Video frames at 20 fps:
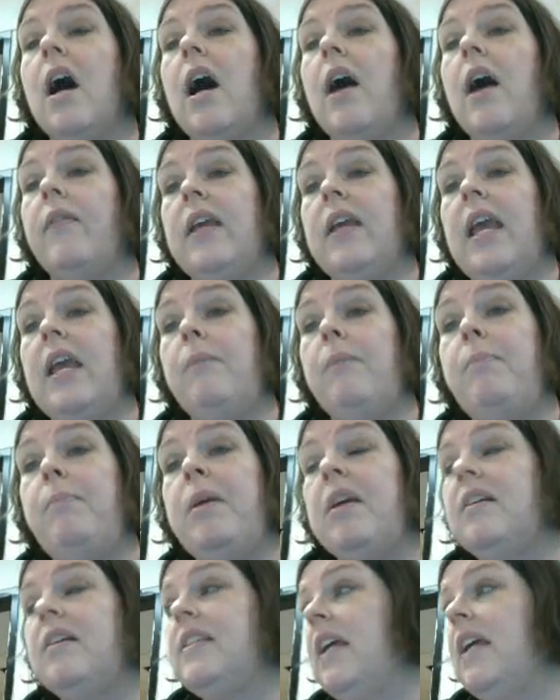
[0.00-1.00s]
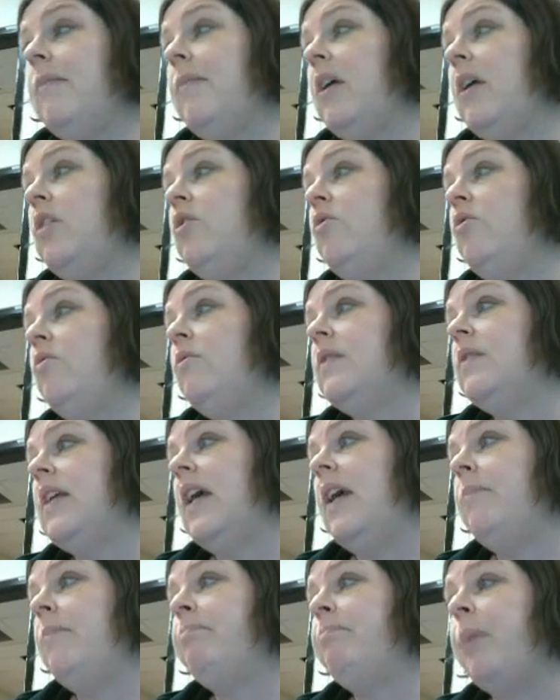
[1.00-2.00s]
On the AP exam, they use
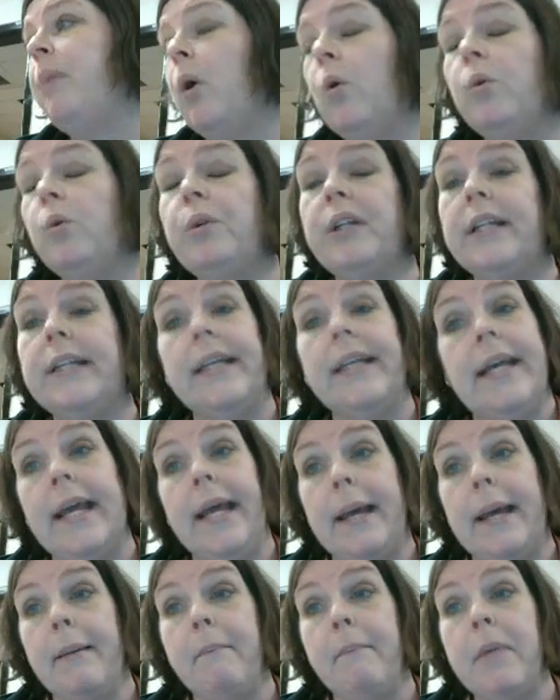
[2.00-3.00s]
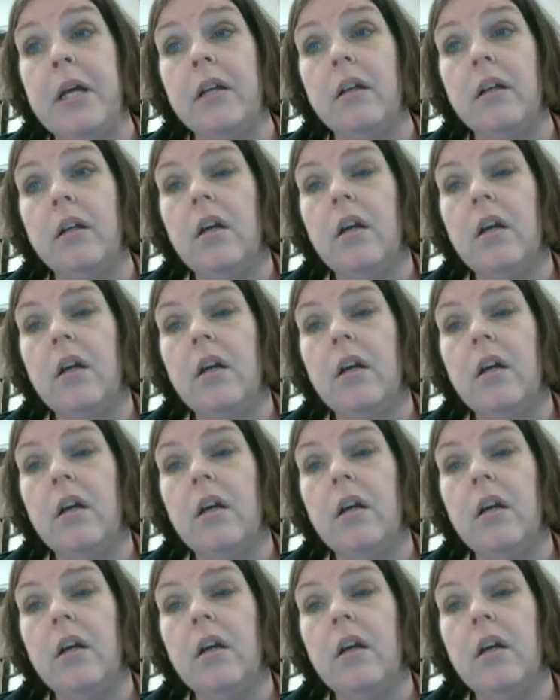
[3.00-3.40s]
a bolded M